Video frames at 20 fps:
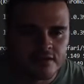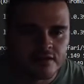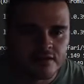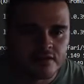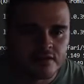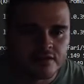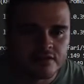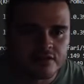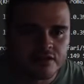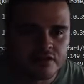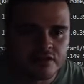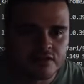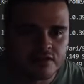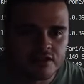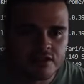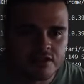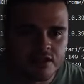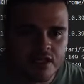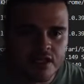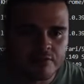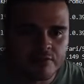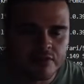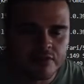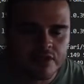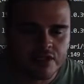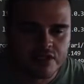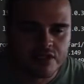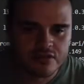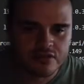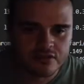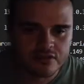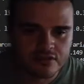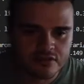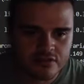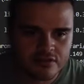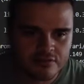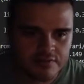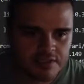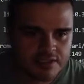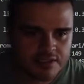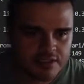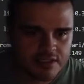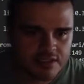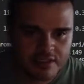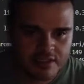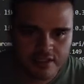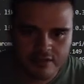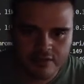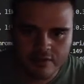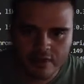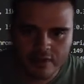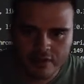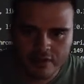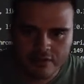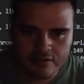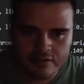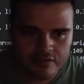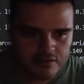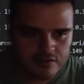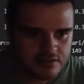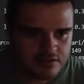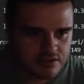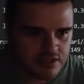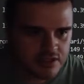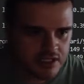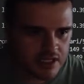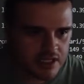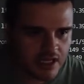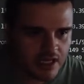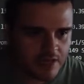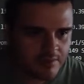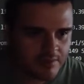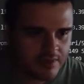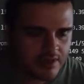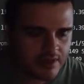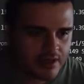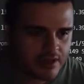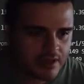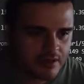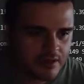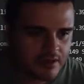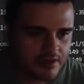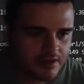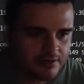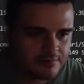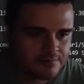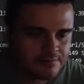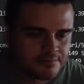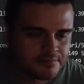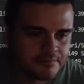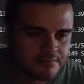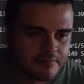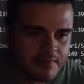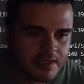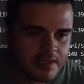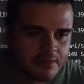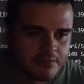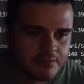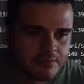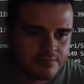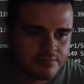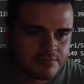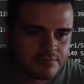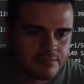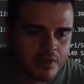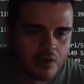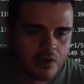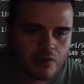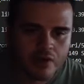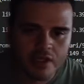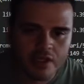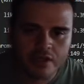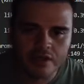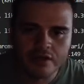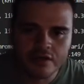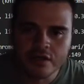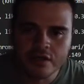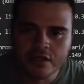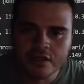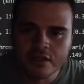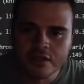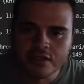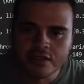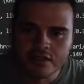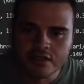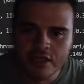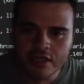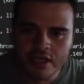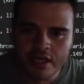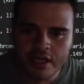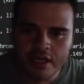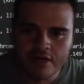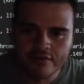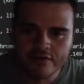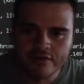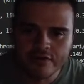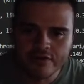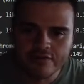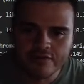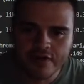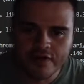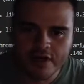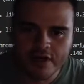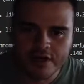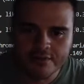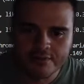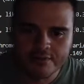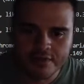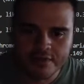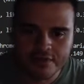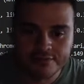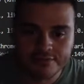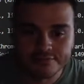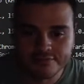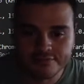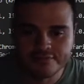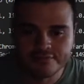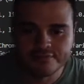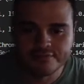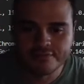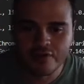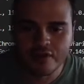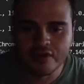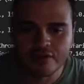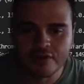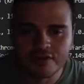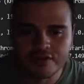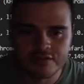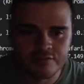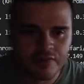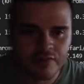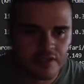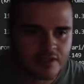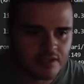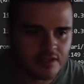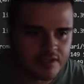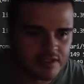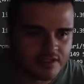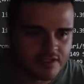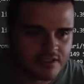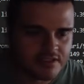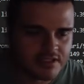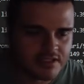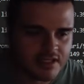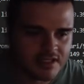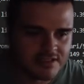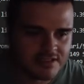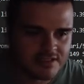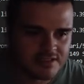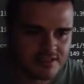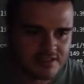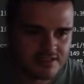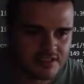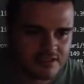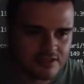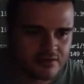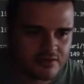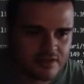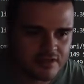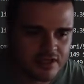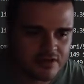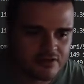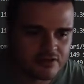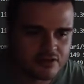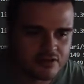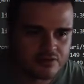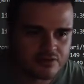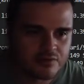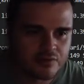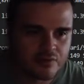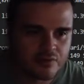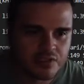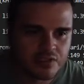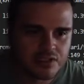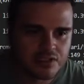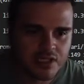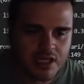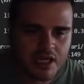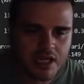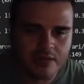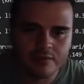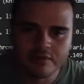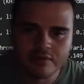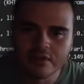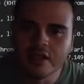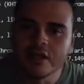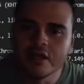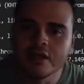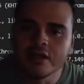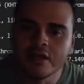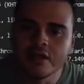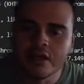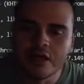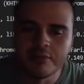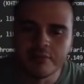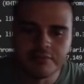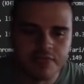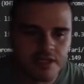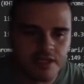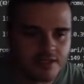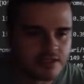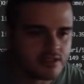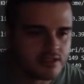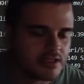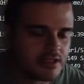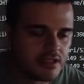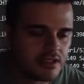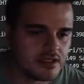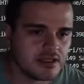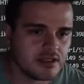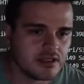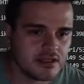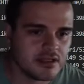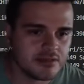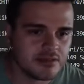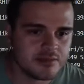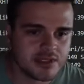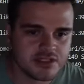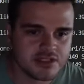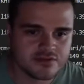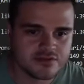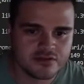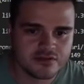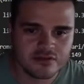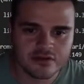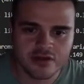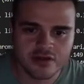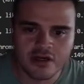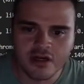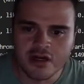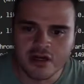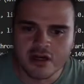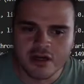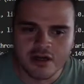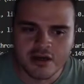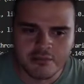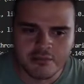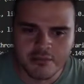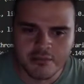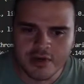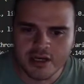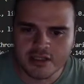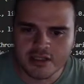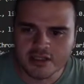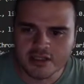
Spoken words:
Using the ammunition, so basically, well, you see I have an bow here, and I have 45 bolts. Well, in this case, this is actually a crossbow, which I haven't updated the image for, but